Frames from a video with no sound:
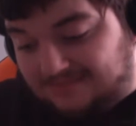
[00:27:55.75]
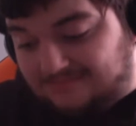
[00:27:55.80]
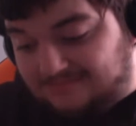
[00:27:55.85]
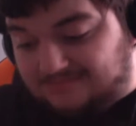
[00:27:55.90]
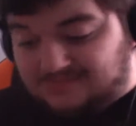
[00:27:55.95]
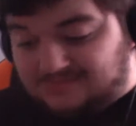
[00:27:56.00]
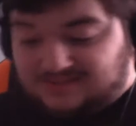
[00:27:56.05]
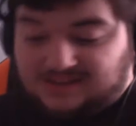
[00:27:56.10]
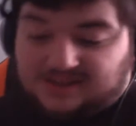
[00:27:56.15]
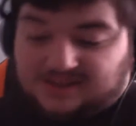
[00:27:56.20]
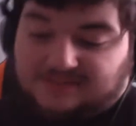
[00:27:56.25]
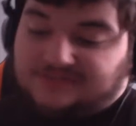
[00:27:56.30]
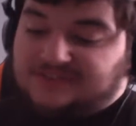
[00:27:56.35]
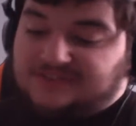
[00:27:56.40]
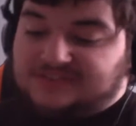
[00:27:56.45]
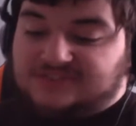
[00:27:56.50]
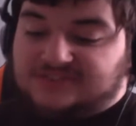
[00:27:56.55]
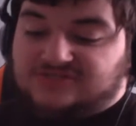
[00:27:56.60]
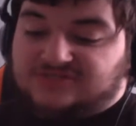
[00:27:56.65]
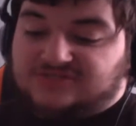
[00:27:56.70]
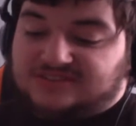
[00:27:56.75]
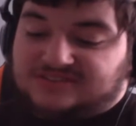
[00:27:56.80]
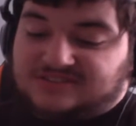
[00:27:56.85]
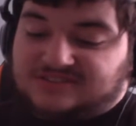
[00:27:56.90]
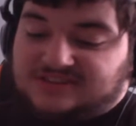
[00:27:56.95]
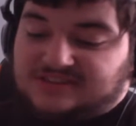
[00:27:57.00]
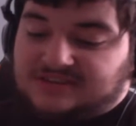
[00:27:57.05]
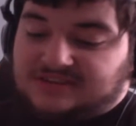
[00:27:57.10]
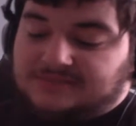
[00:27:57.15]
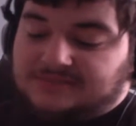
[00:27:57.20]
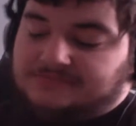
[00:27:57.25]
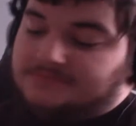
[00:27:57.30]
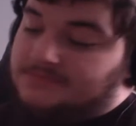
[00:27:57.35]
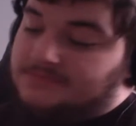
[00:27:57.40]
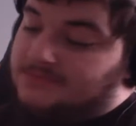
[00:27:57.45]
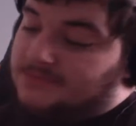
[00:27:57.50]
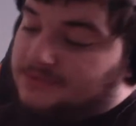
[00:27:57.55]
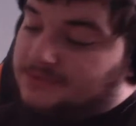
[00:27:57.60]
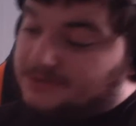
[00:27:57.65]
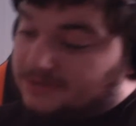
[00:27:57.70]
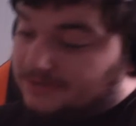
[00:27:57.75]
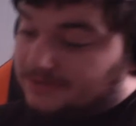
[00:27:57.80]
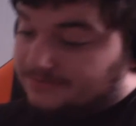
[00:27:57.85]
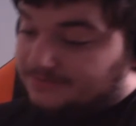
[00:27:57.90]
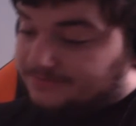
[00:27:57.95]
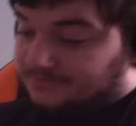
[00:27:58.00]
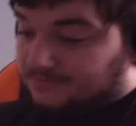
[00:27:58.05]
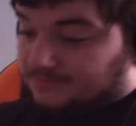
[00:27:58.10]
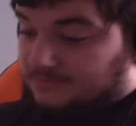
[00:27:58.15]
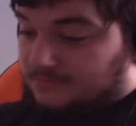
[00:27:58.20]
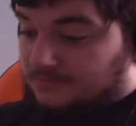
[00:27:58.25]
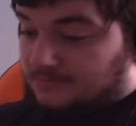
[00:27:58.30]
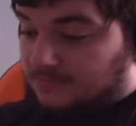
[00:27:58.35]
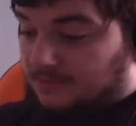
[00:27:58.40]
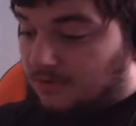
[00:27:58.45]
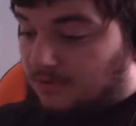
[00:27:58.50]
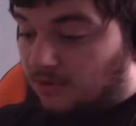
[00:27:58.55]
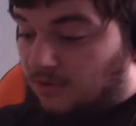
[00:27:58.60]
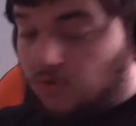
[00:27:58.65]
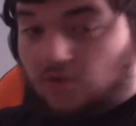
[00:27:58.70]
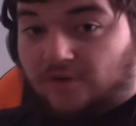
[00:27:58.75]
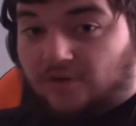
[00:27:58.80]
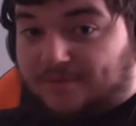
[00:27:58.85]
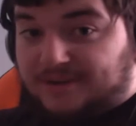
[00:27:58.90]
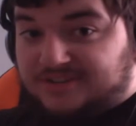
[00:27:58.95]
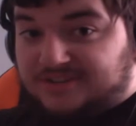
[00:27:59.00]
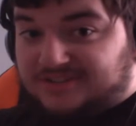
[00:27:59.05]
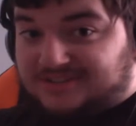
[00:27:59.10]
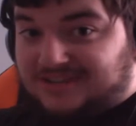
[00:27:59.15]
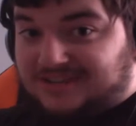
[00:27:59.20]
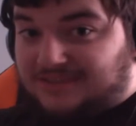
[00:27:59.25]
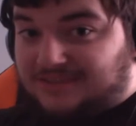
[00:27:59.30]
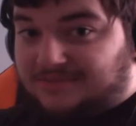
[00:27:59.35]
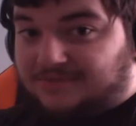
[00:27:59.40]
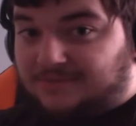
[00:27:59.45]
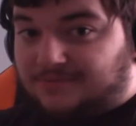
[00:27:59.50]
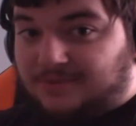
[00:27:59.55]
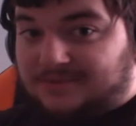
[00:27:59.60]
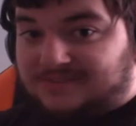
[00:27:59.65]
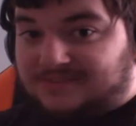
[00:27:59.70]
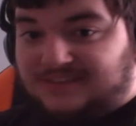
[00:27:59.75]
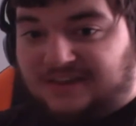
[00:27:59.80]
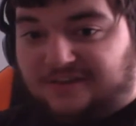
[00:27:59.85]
see if he's interested in it. Or I might just keep it for myself